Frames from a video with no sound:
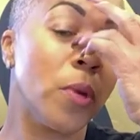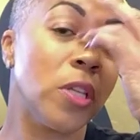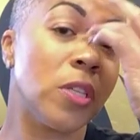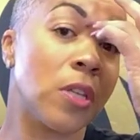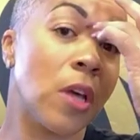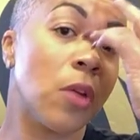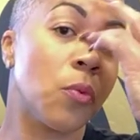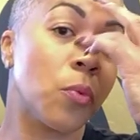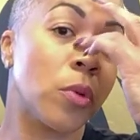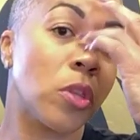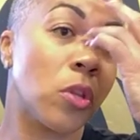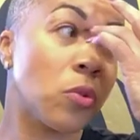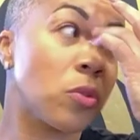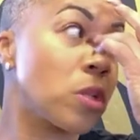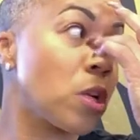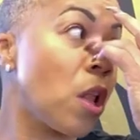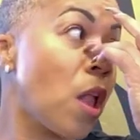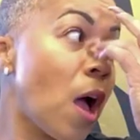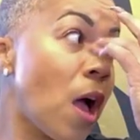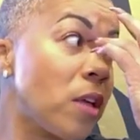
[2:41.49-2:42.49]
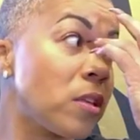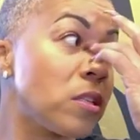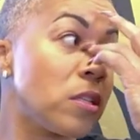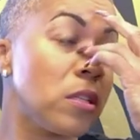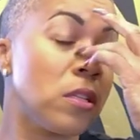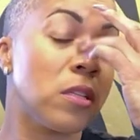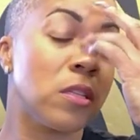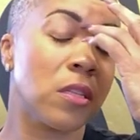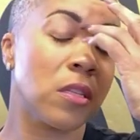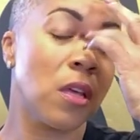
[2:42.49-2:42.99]
done with those
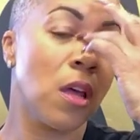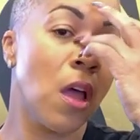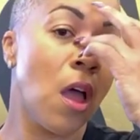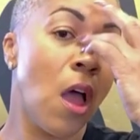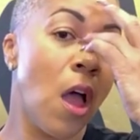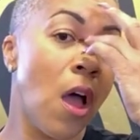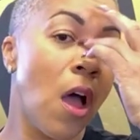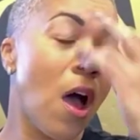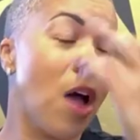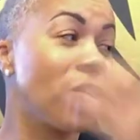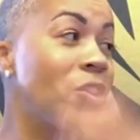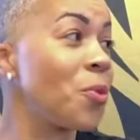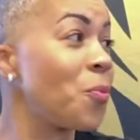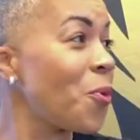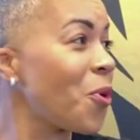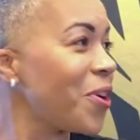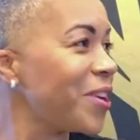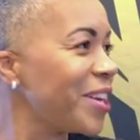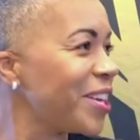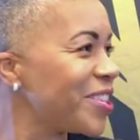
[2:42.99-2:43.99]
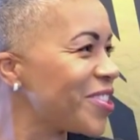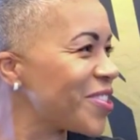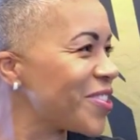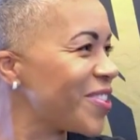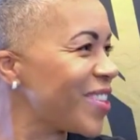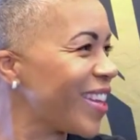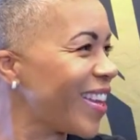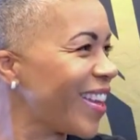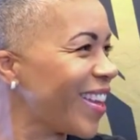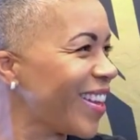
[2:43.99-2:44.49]
classes. Good morning,
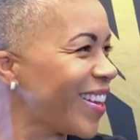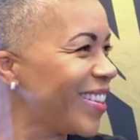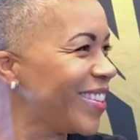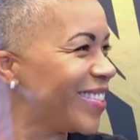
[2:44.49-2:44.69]
Judy.